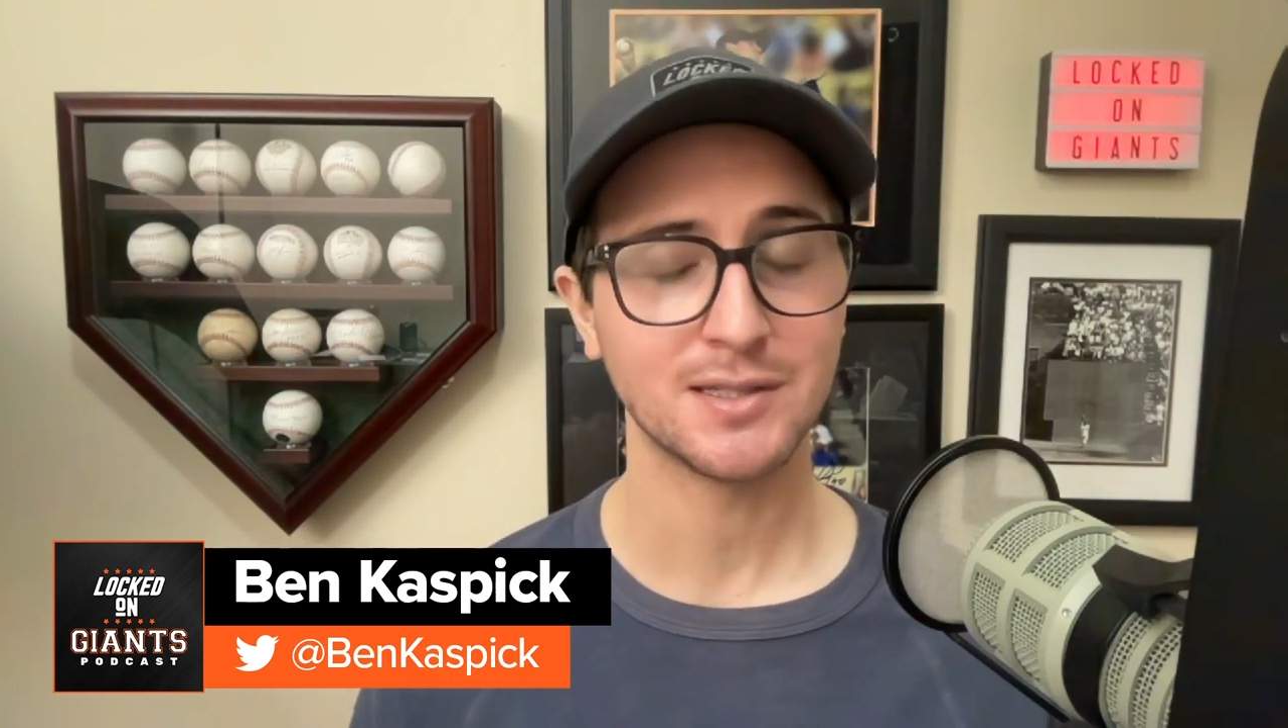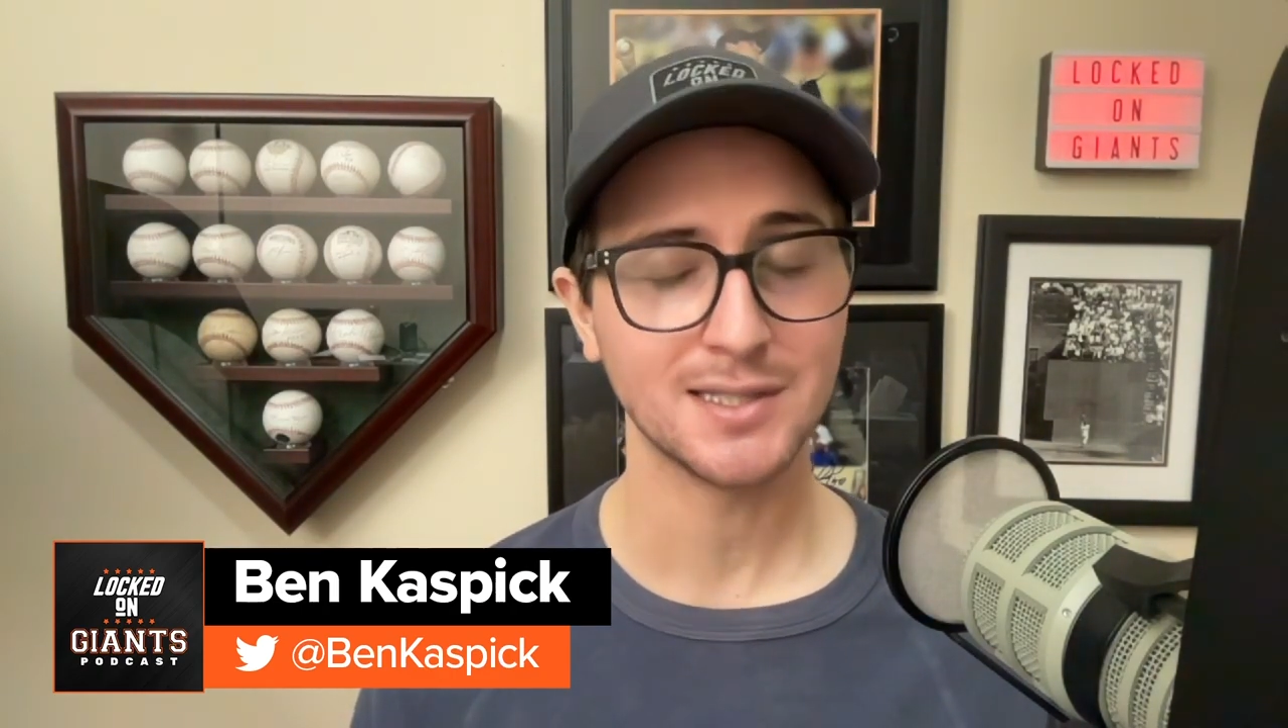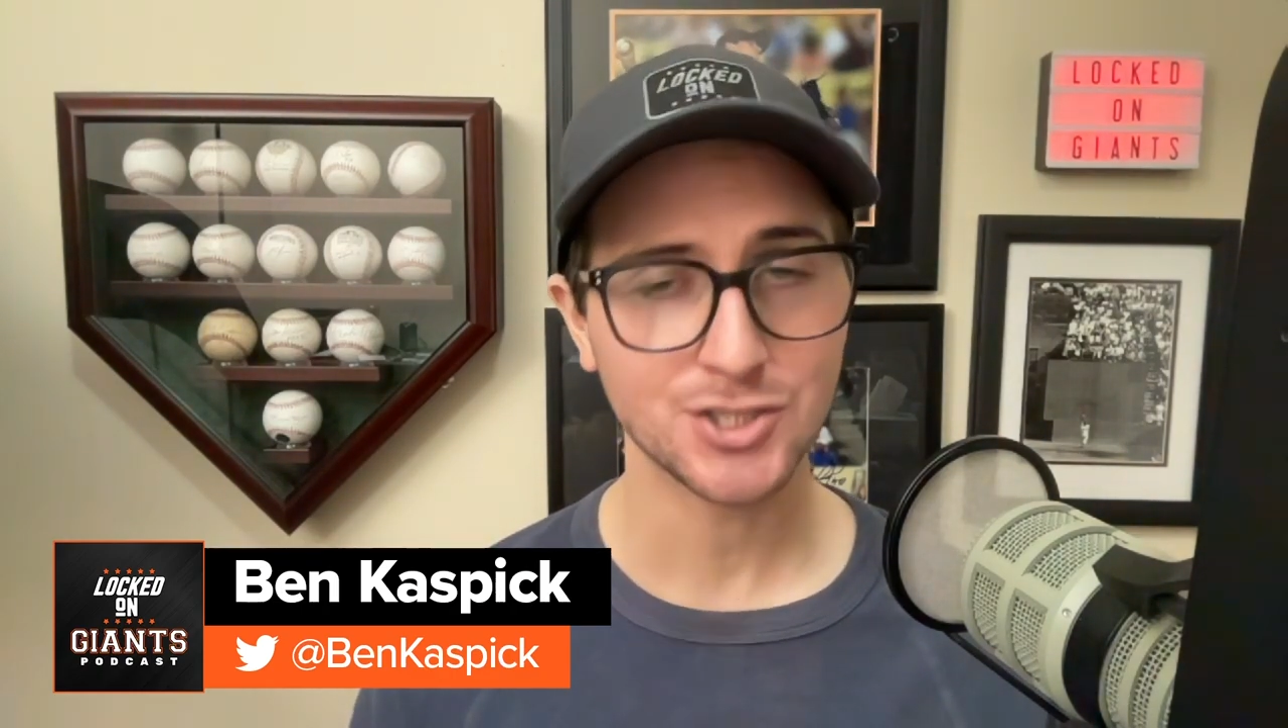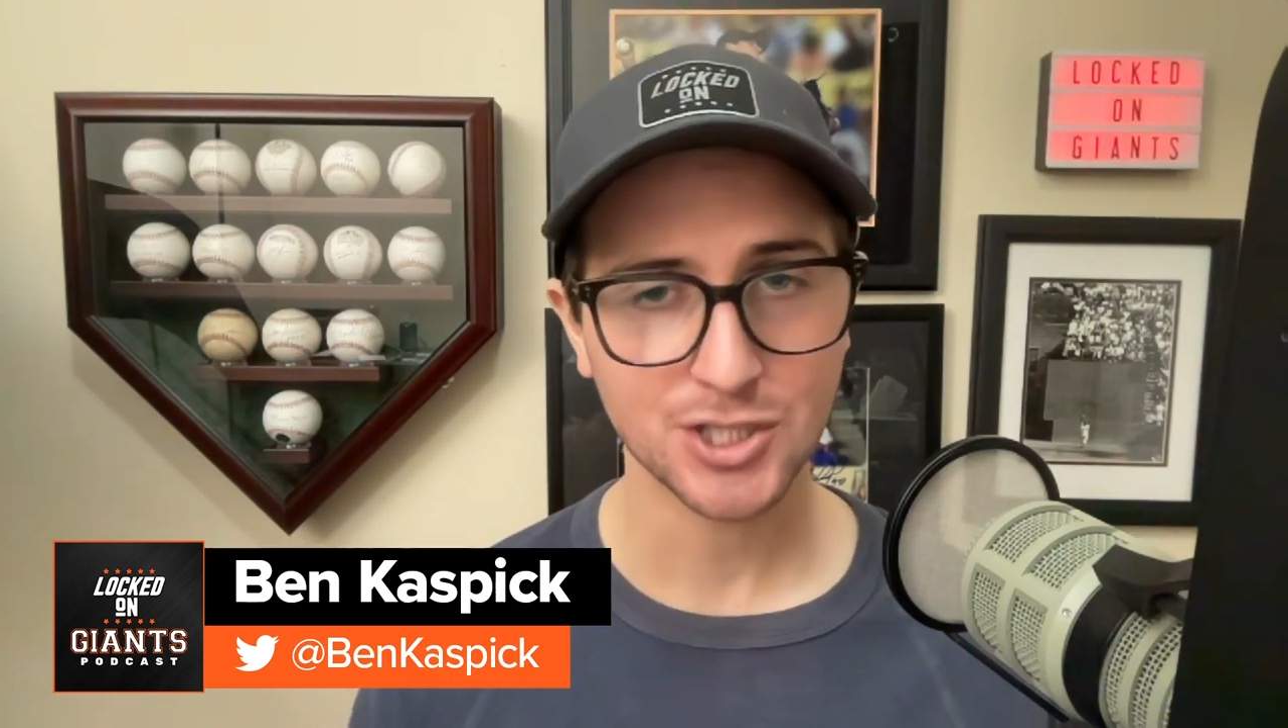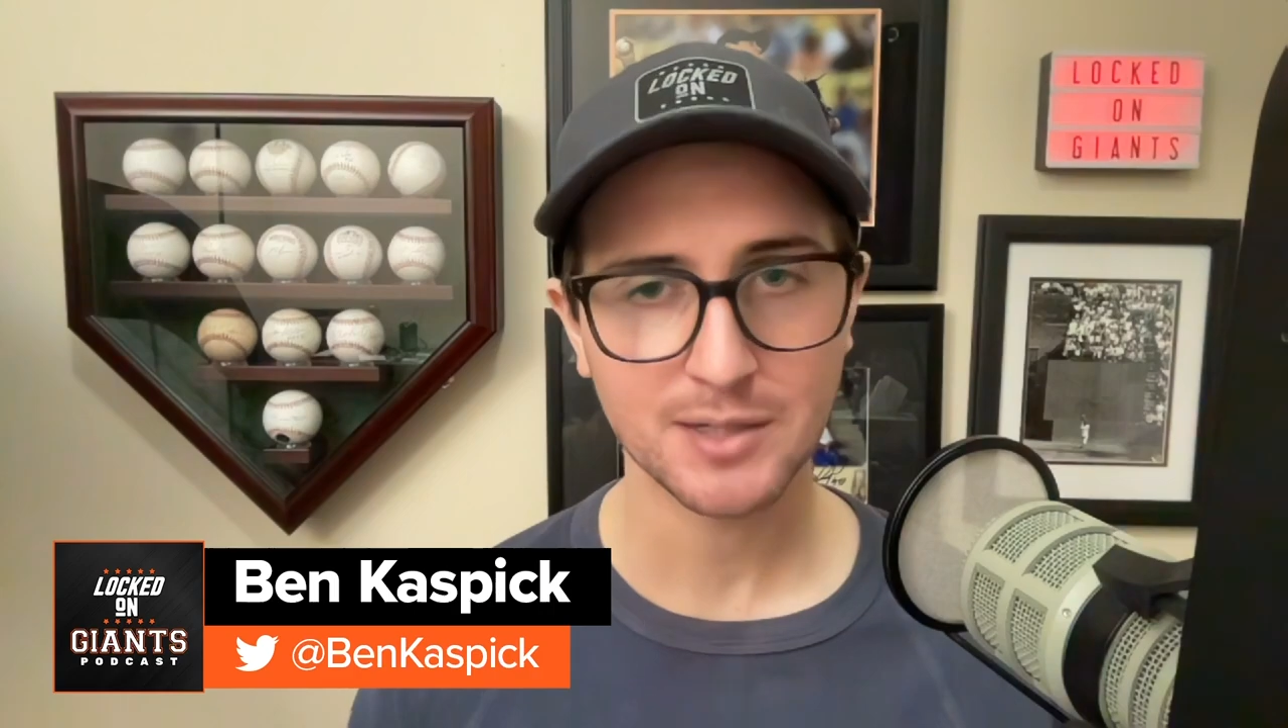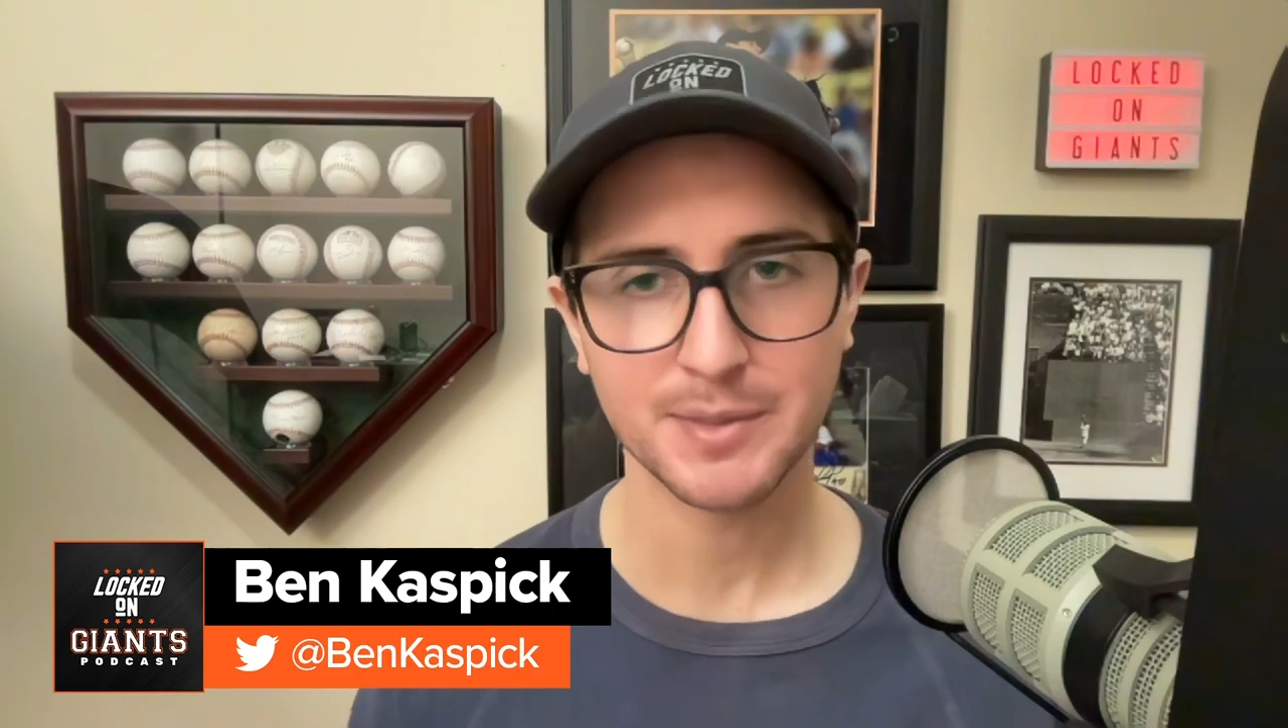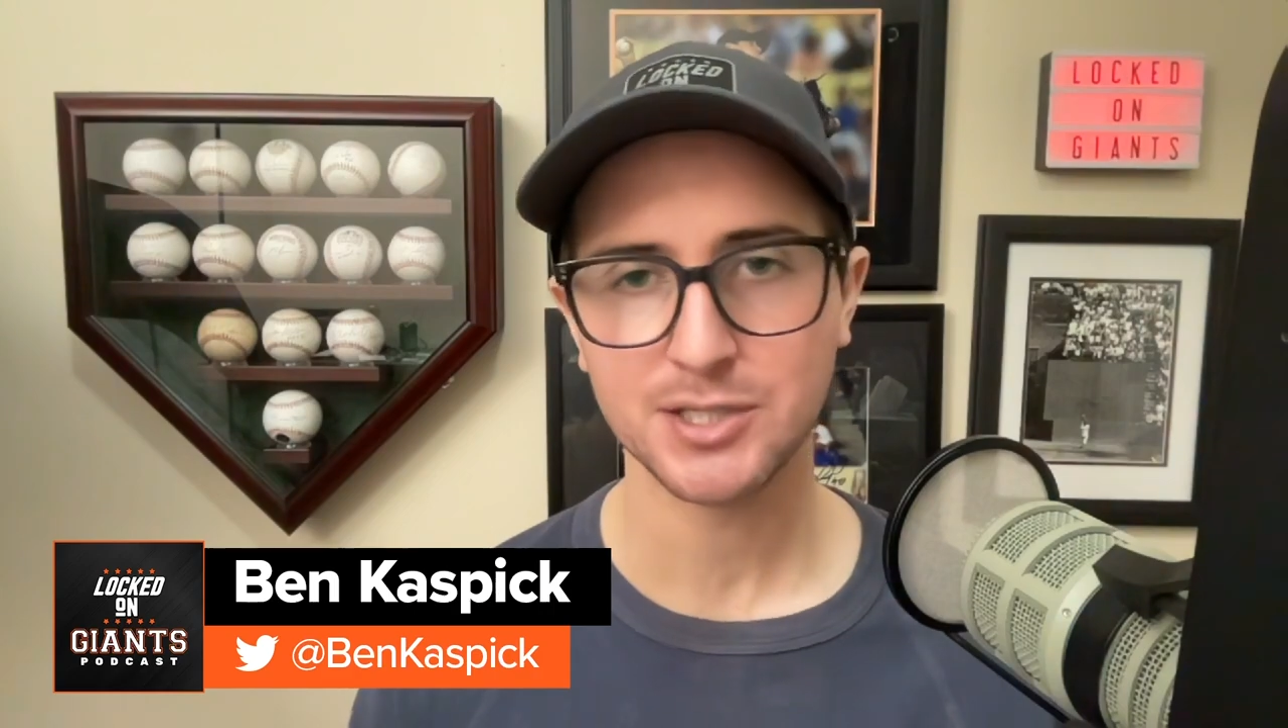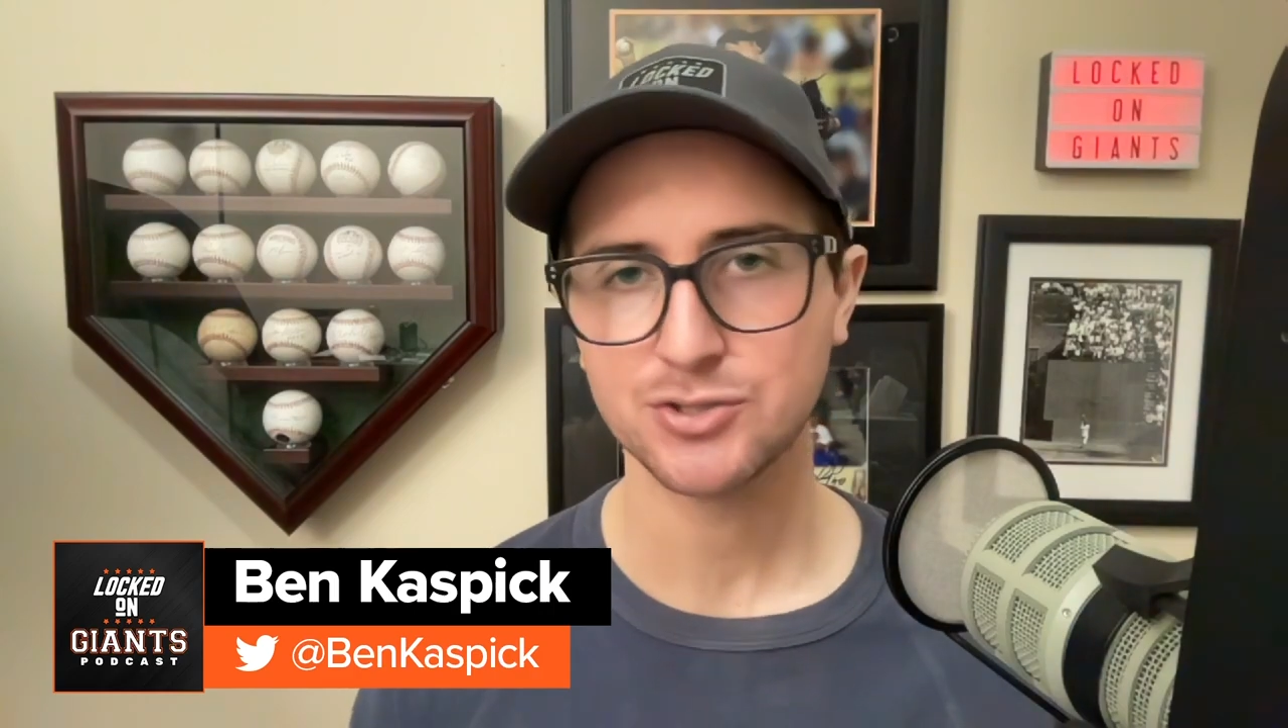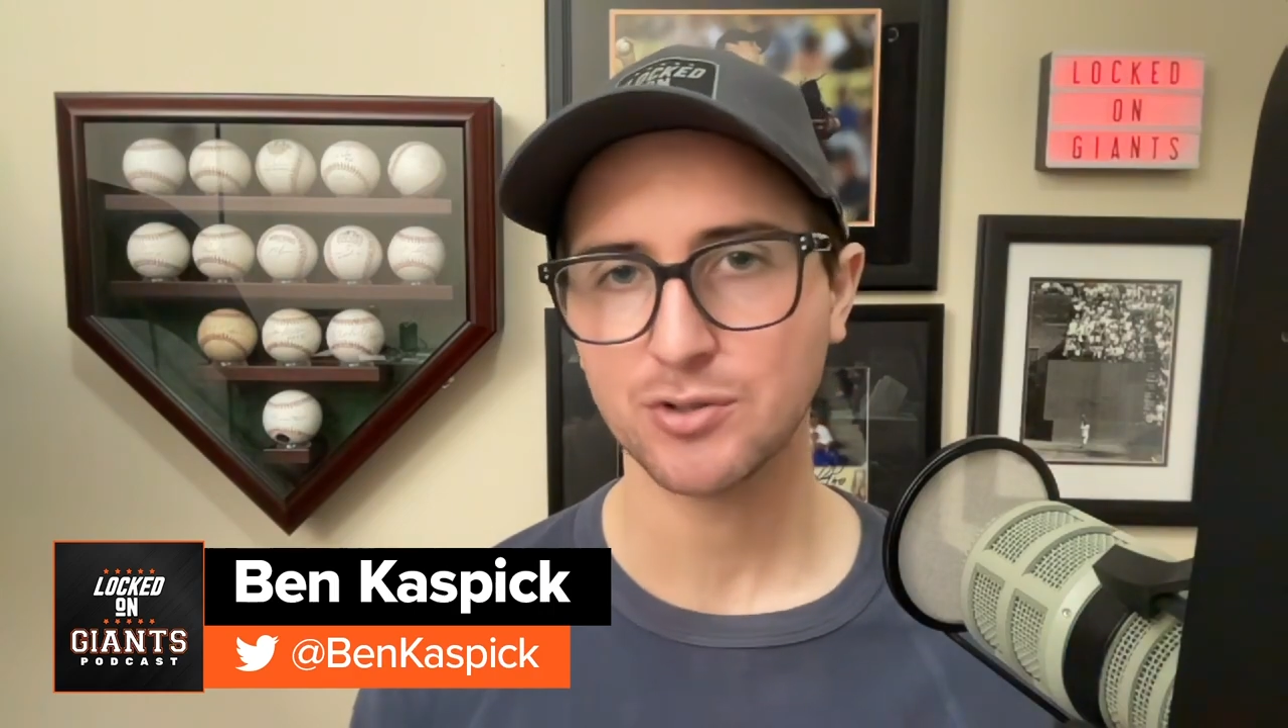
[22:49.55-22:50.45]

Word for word: legitimate